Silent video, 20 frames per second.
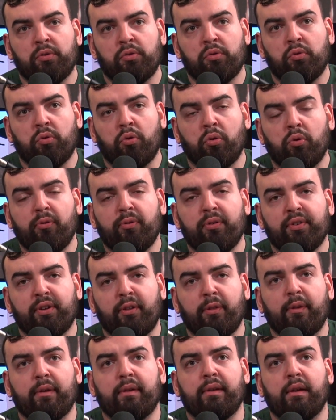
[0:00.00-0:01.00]
go for
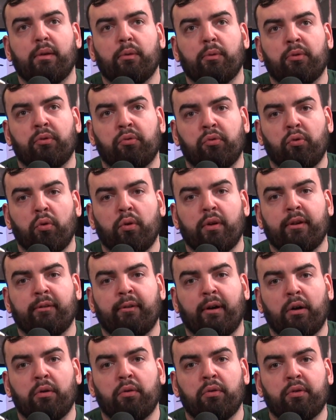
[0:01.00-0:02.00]
something that was true to the
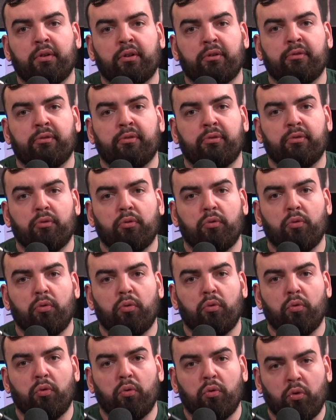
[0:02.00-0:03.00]
values of
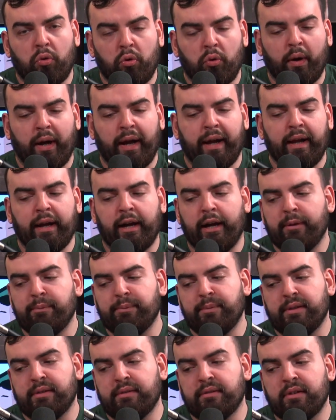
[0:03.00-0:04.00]
who I am
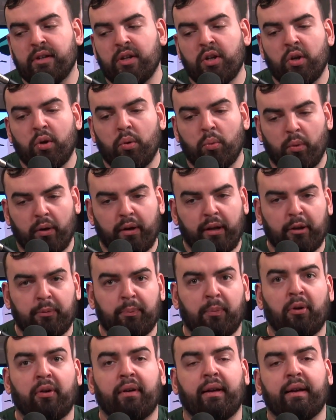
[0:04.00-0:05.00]
and what this
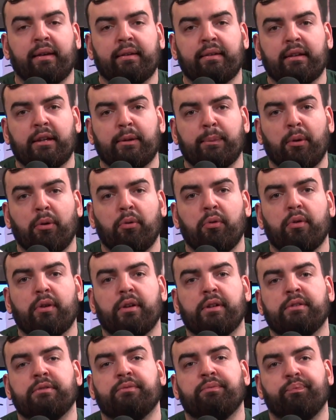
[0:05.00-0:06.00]
podcast is about
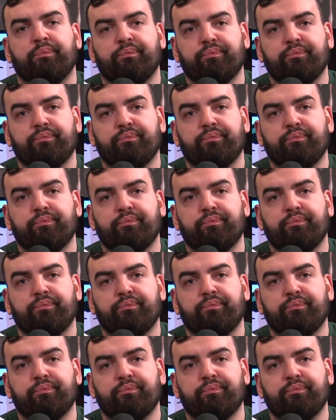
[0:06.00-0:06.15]
and